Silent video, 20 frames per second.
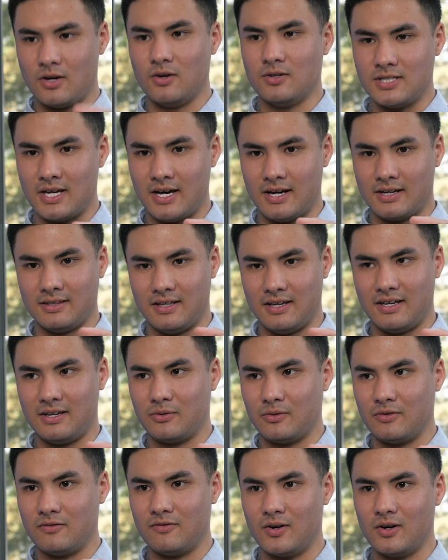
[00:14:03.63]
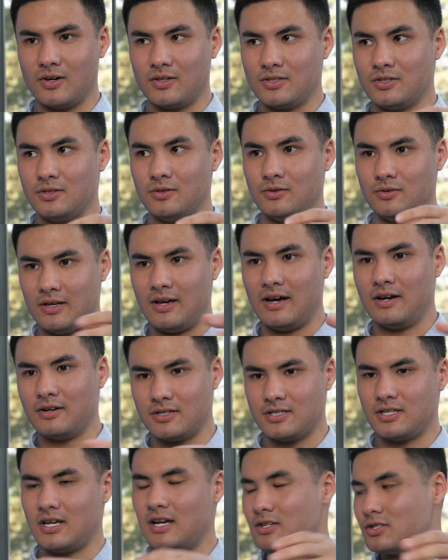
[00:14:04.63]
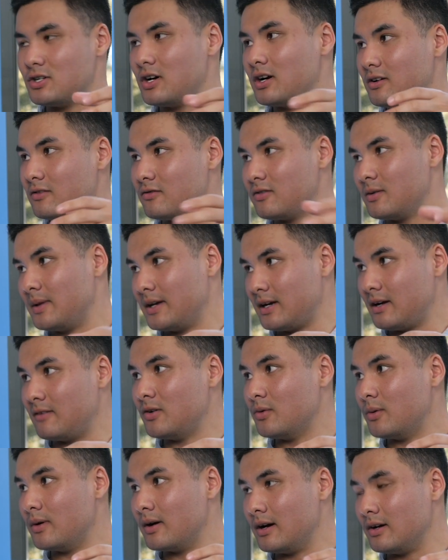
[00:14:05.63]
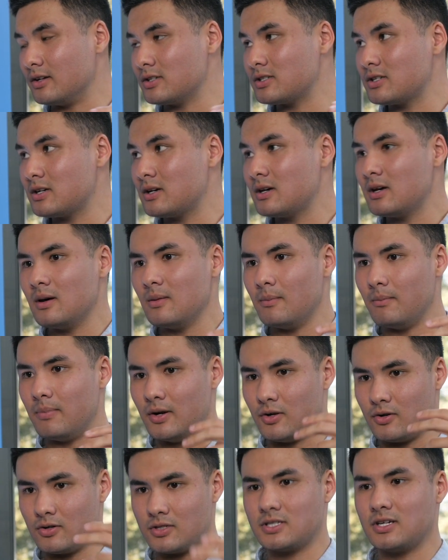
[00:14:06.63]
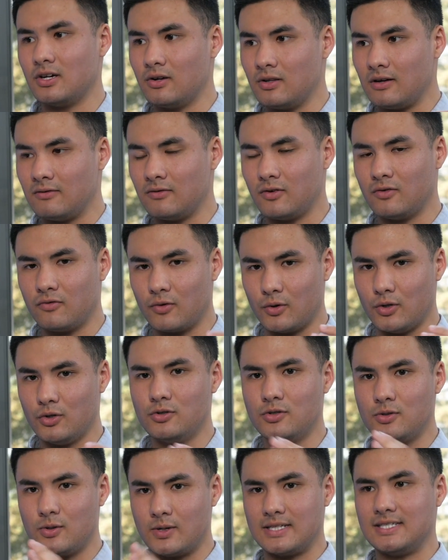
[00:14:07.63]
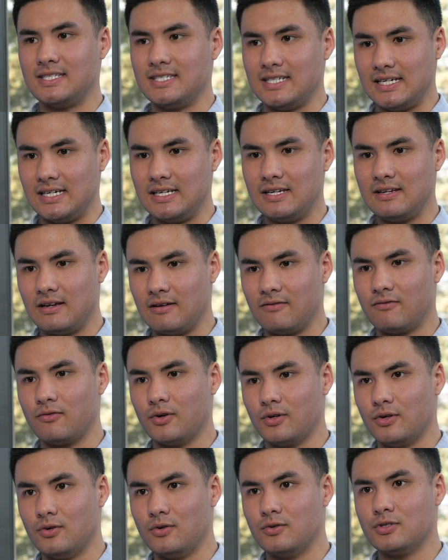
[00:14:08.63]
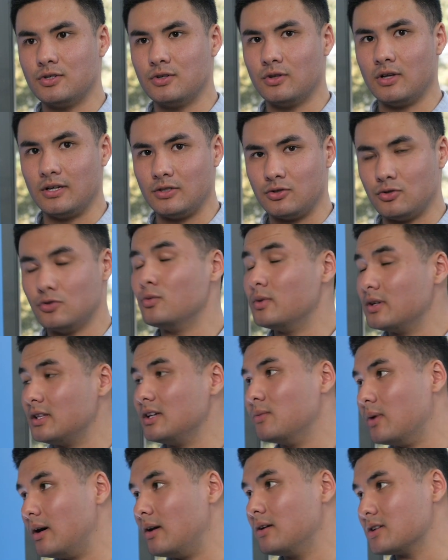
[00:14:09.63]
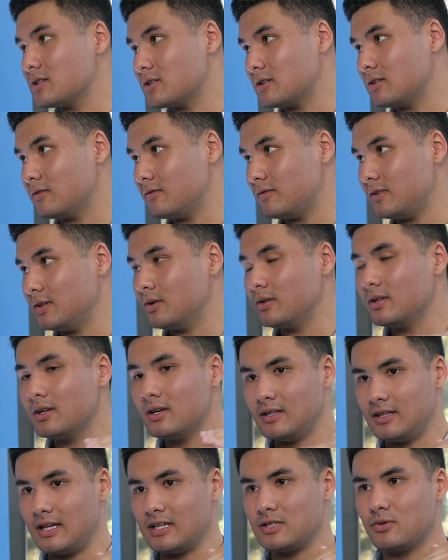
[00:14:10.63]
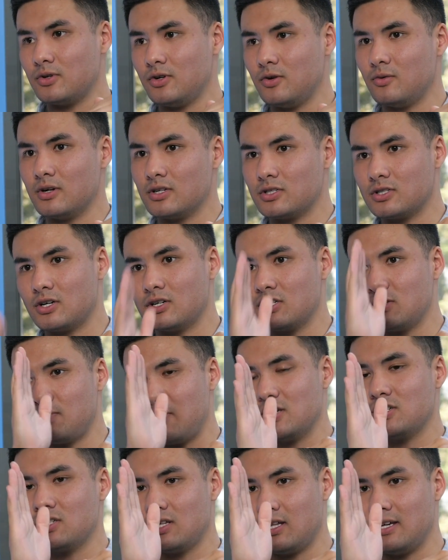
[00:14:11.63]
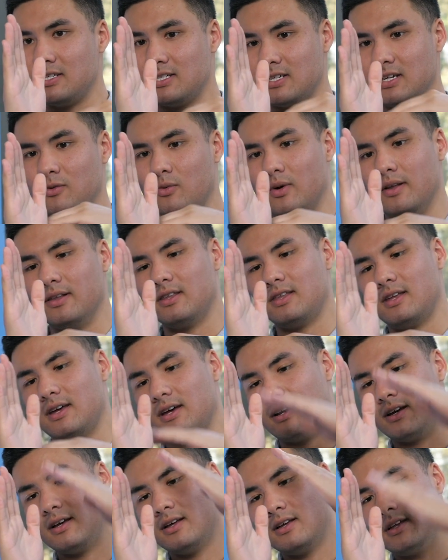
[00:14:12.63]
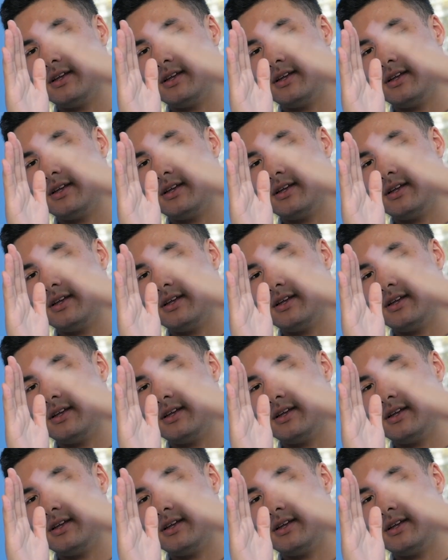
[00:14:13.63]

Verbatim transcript: know tech they can refer to they understand jargon from like everywhere else yeah but your skill level for you to exceed and for you to like do really well in a certain field that's when you want to start specializing in one thing